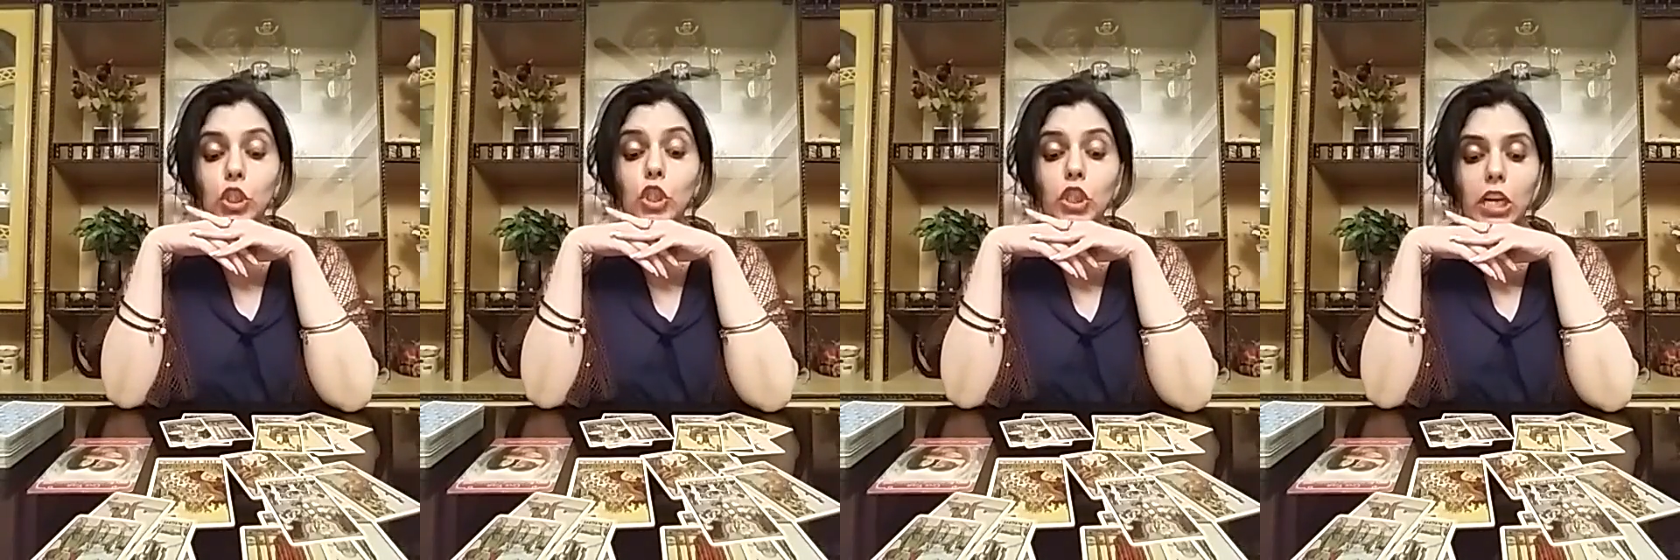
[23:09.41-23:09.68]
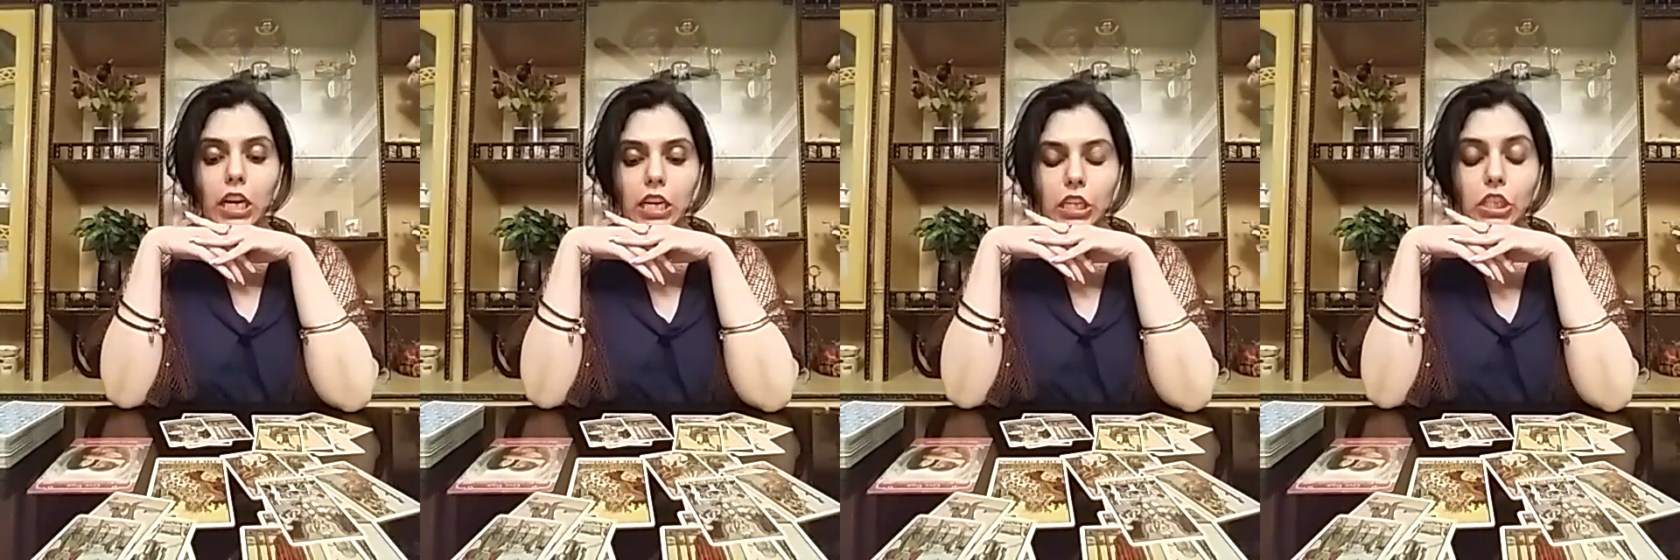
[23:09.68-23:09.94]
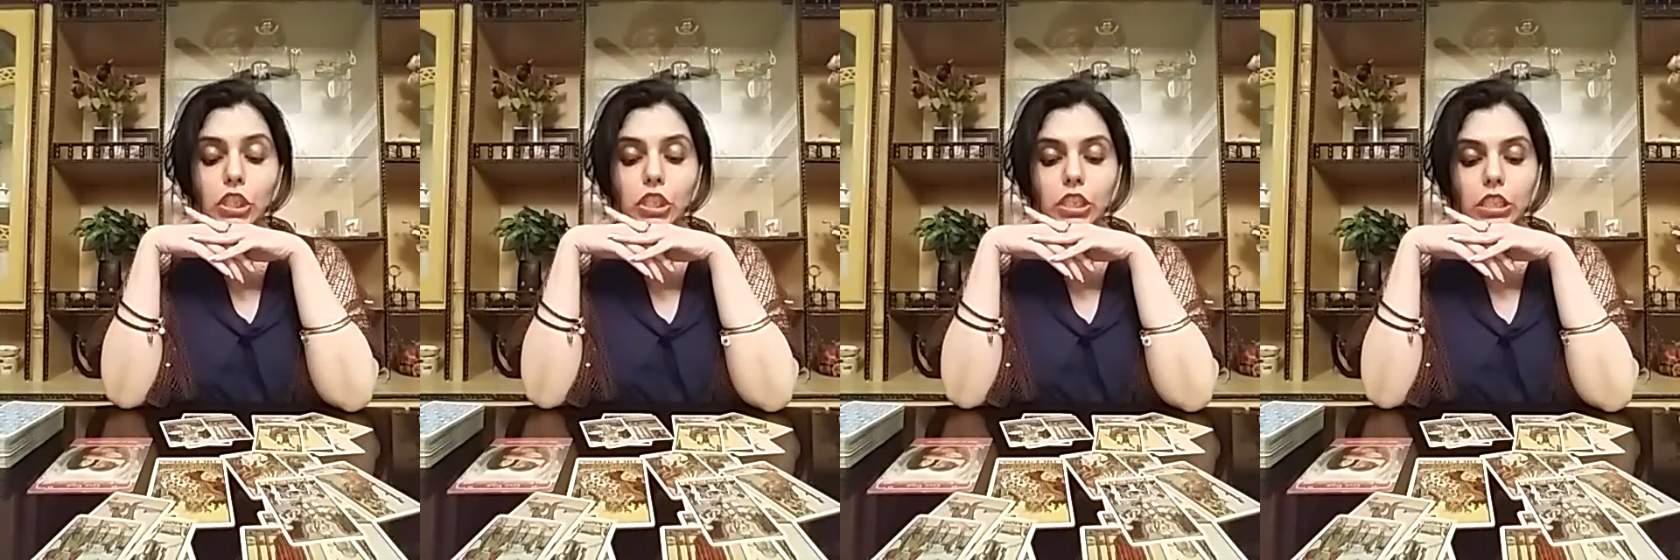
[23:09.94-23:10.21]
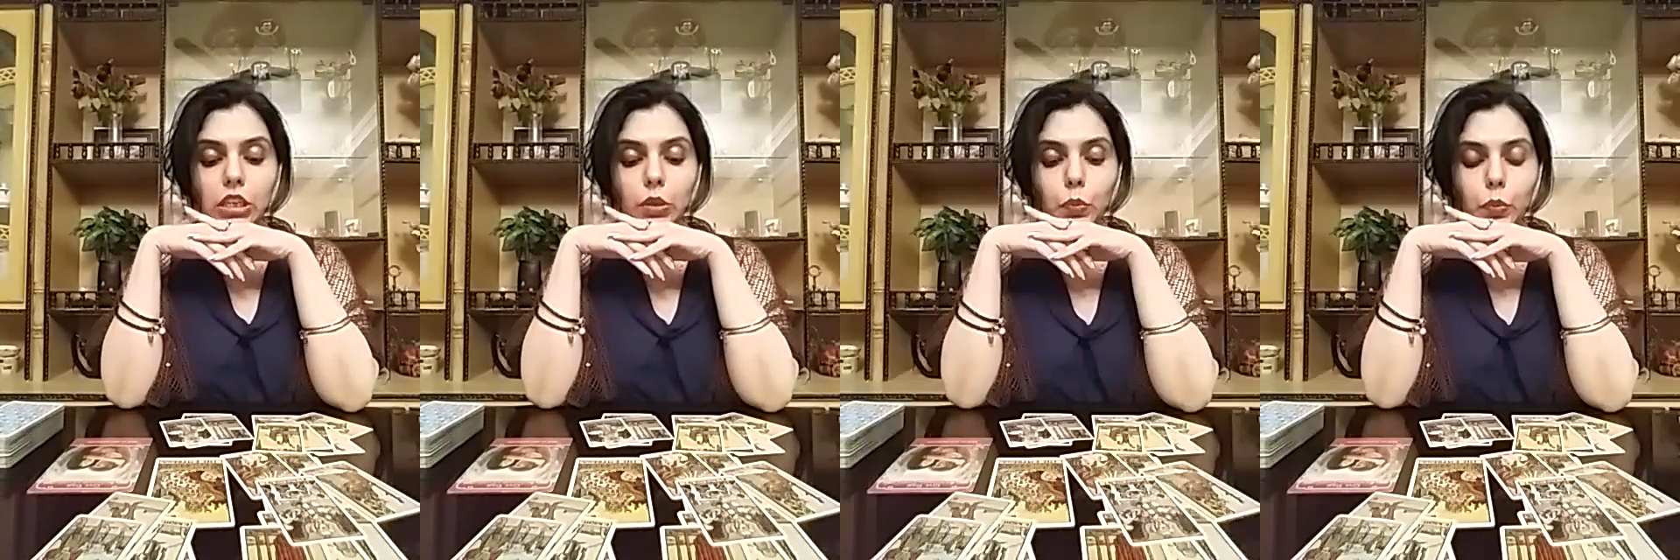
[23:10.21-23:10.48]

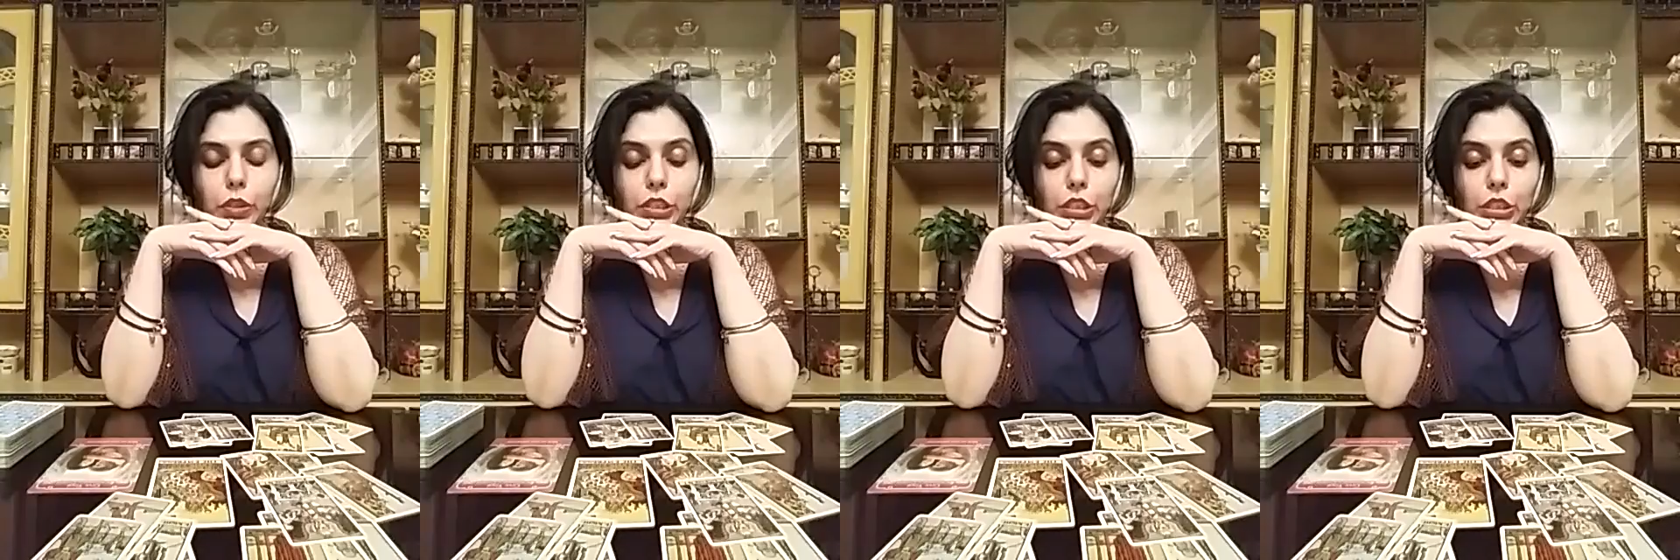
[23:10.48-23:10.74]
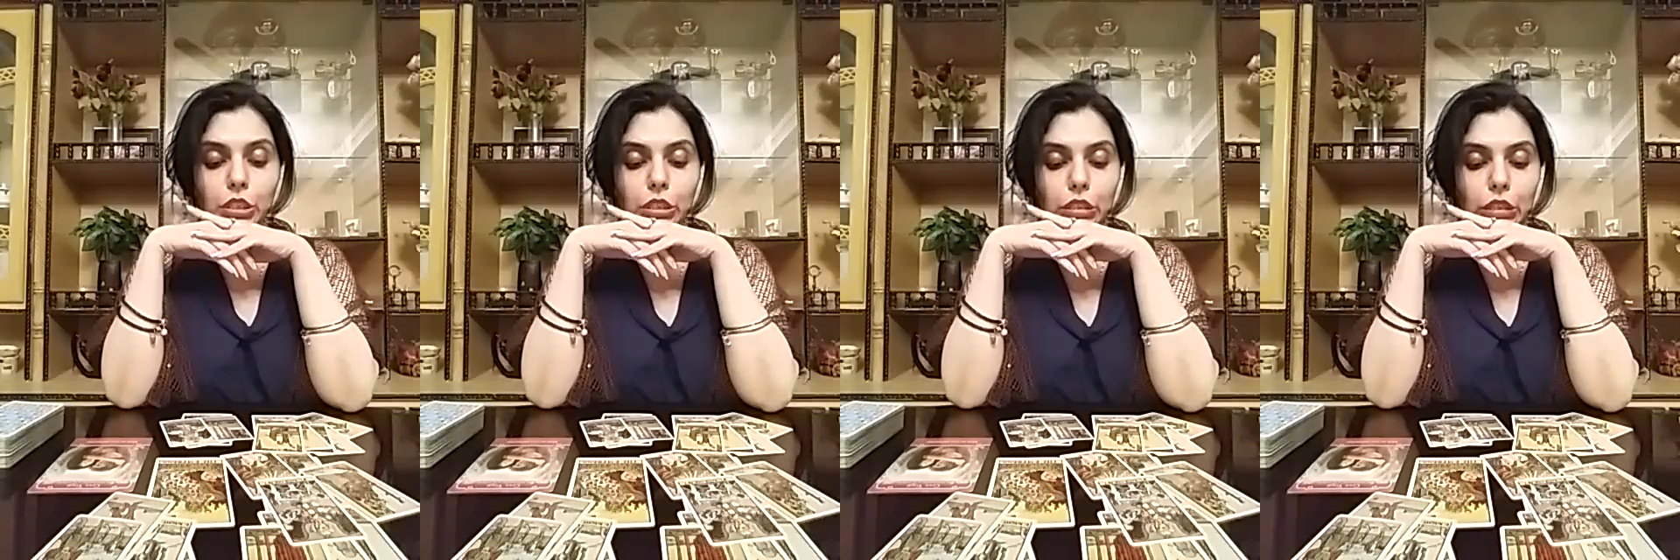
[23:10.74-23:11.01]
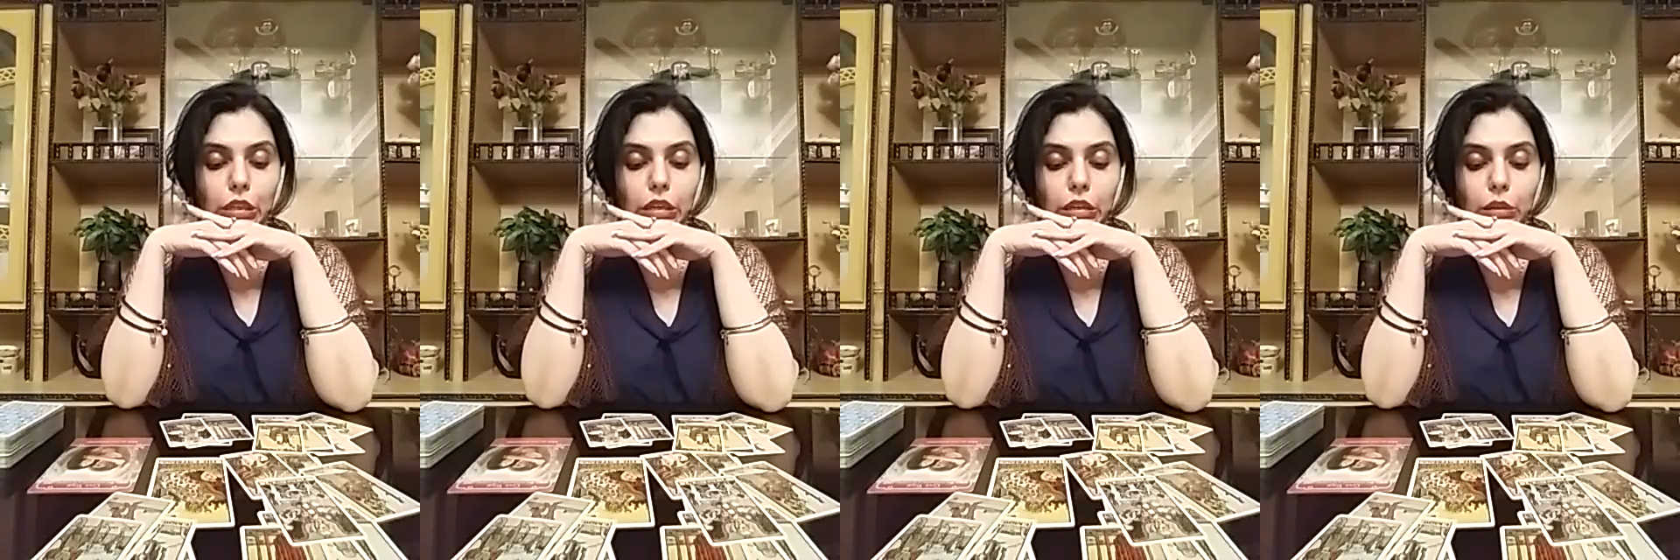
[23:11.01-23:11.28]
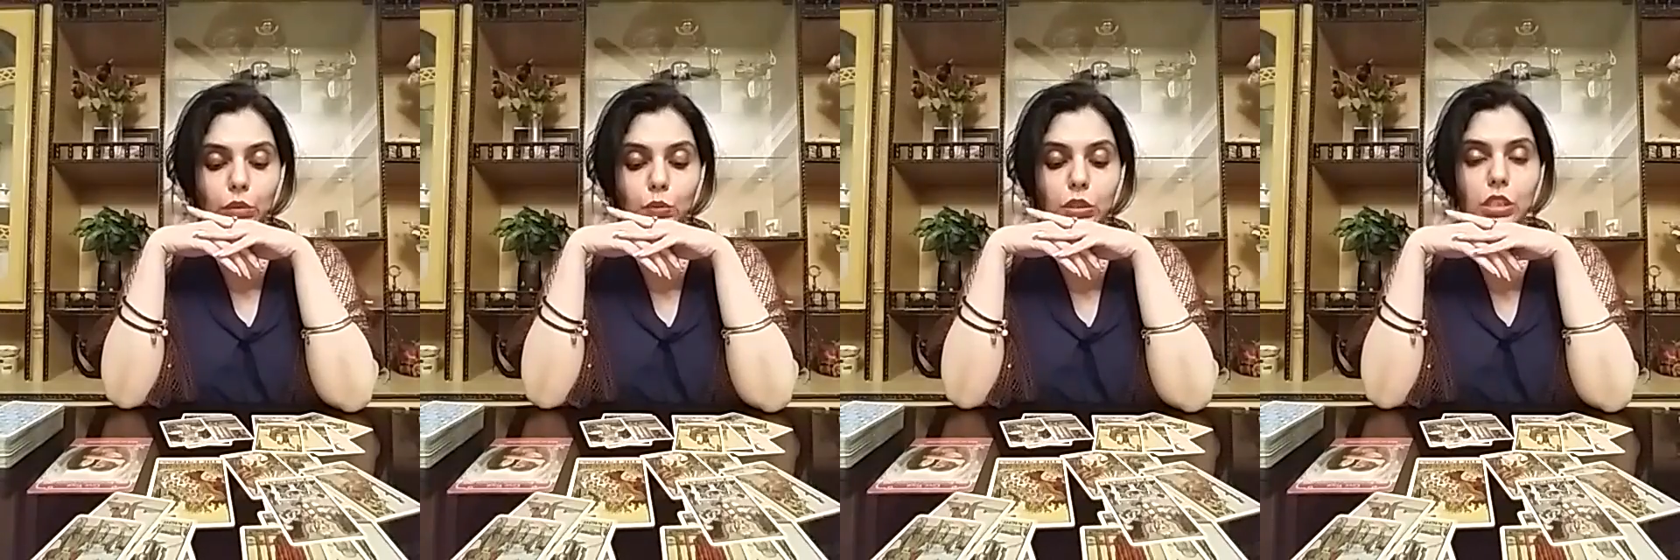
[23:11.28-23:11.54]
charged with
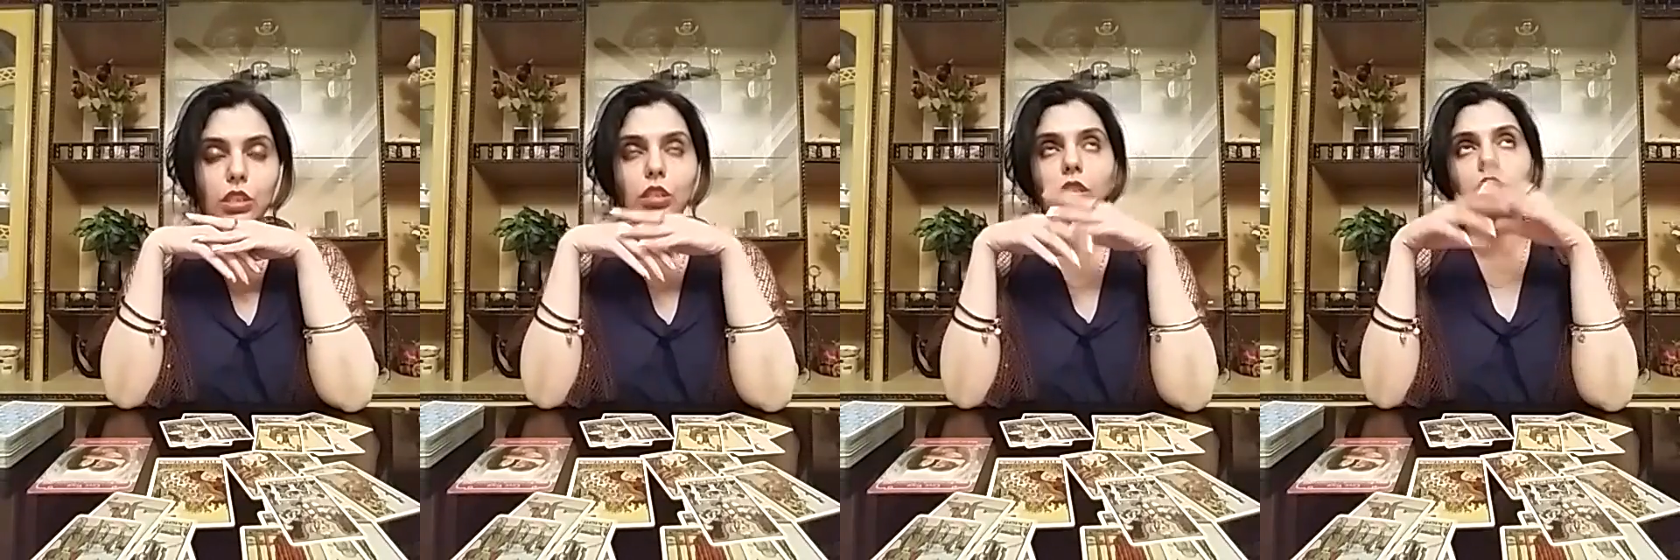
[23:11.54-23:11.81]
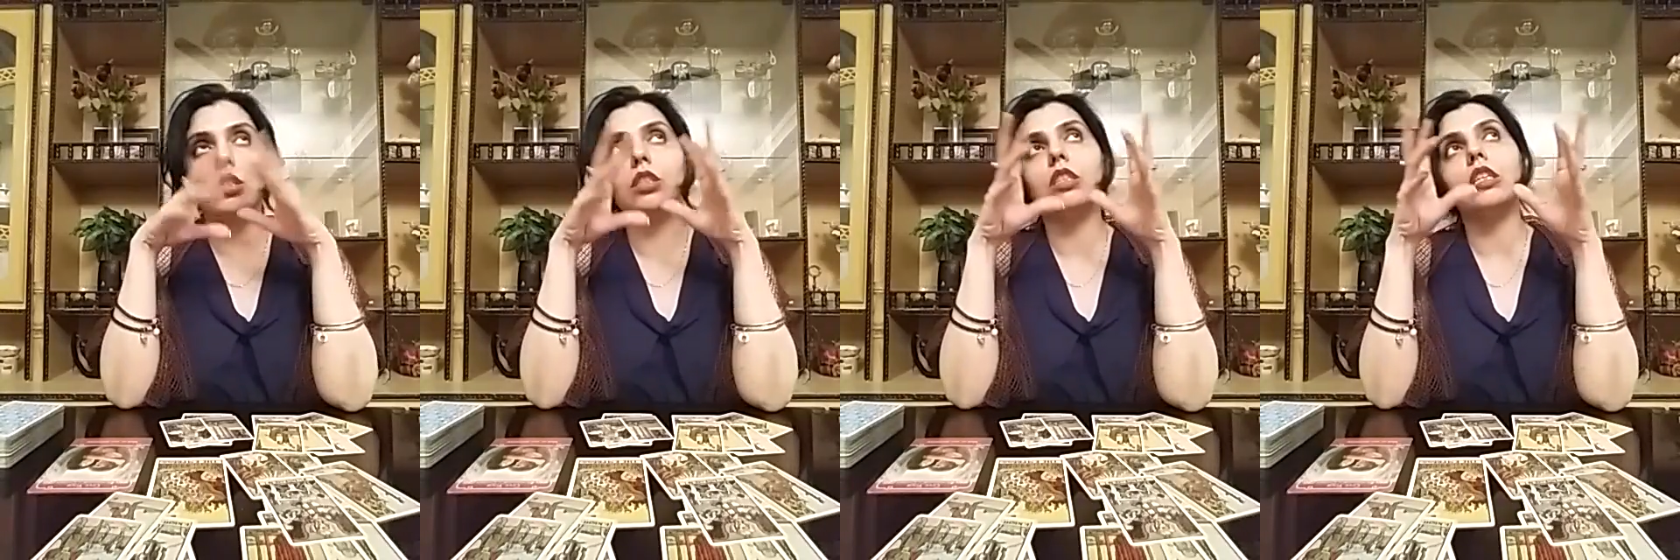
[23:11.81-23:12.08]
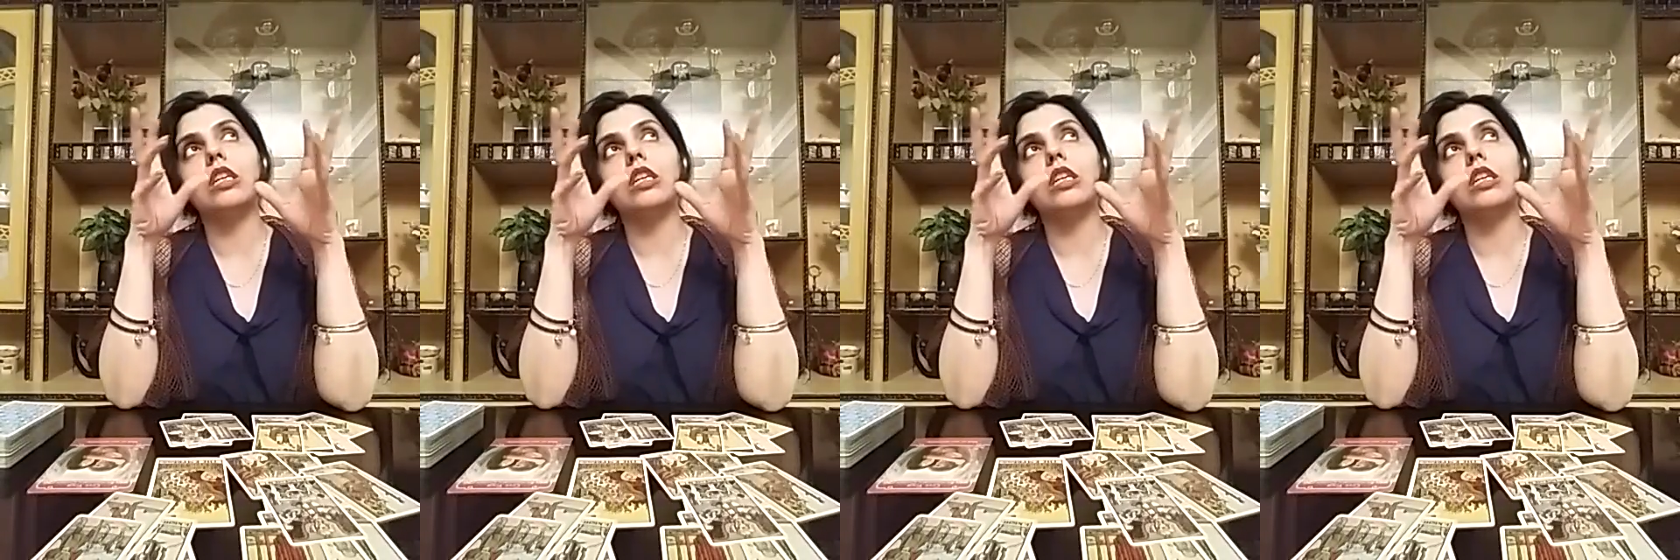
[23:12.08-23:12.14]
this